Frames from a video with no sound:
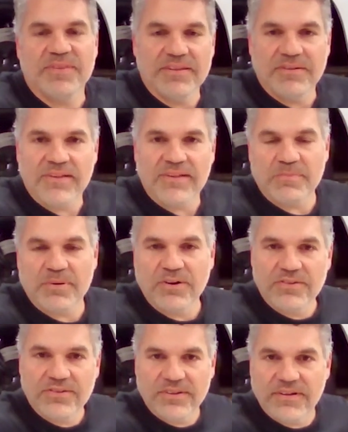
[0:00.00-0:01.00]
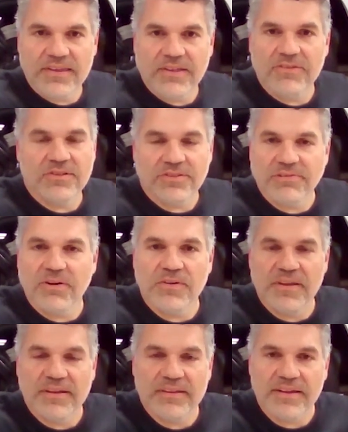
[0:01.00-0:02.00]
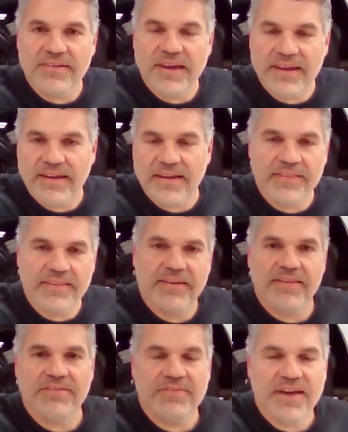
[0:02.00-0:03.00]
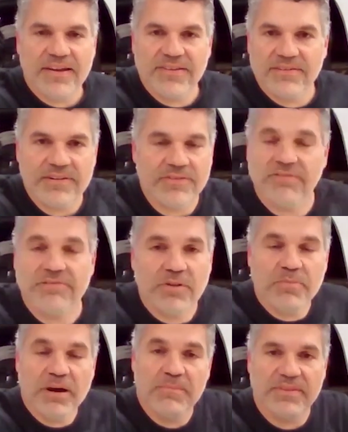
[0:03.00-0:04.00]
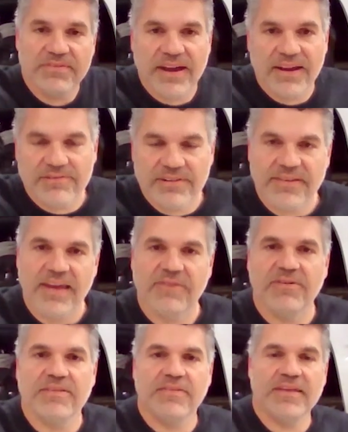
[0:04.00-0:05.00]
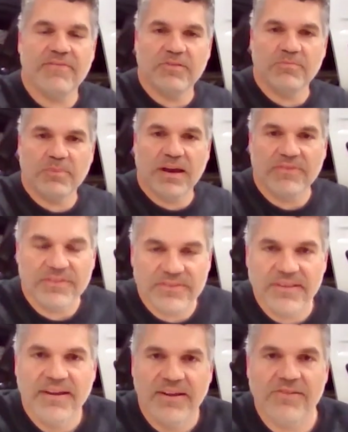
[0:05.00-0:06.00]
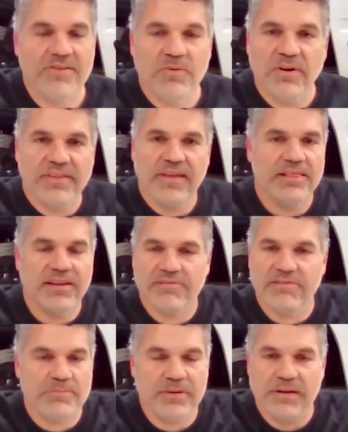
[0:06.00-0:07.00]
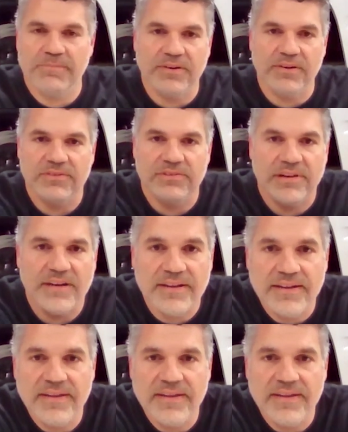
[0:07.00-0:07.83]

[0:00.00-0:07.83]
as opposed to just throwing a tank in the factory, throwing a pump in the factory tank where you don't have those baffles. You don't want that electric pump going dry.